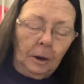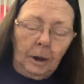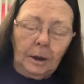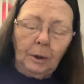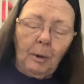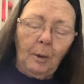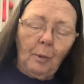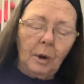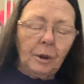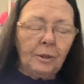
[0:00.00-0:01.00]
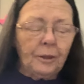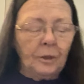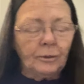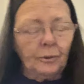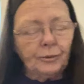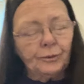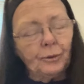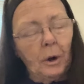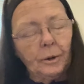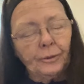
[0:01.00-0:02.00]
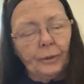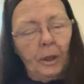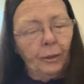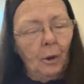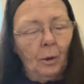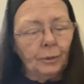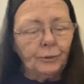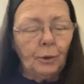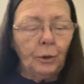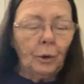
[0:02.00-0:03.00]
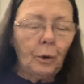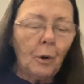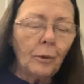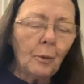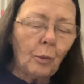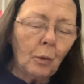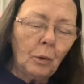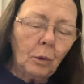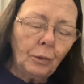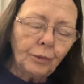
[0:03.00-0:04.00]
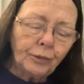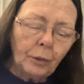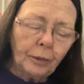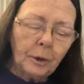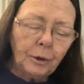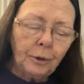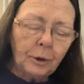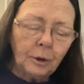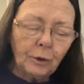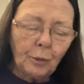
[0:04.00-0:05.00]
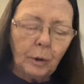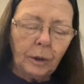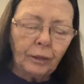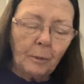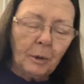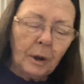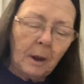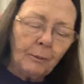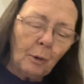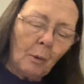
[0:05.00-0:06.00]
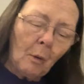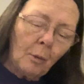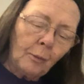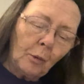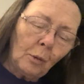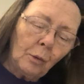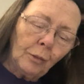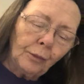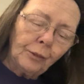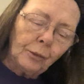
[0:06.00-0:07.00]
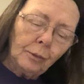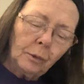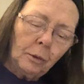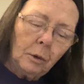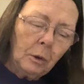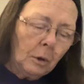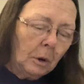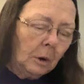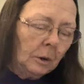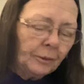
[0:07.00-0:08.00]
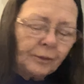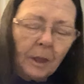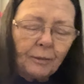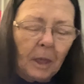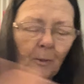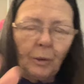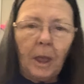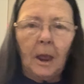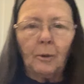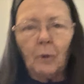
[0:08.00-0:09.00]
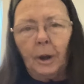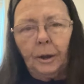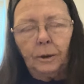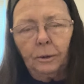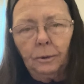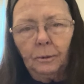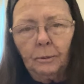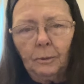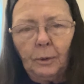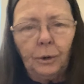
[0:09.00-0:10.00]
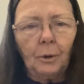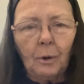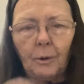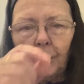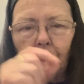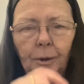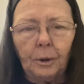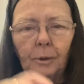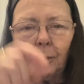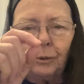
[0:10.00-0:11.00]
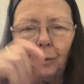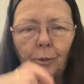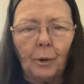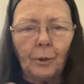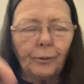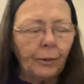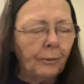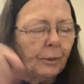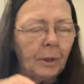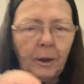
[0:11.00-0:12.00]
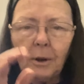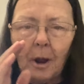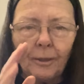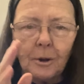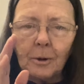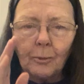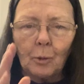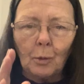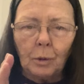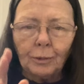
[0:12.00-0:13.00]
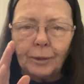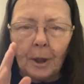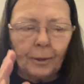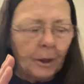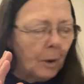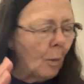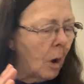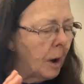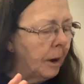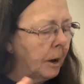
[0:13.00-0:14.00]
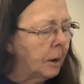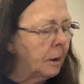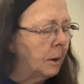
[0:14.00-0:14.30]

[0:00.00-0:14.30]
Anyway, one of the things I was just trying to say though is, you learn the rules and then you can tweak them and have your own rules. Same thing with handwriting. When you're learning to do cursive and they got their rules, how they want it.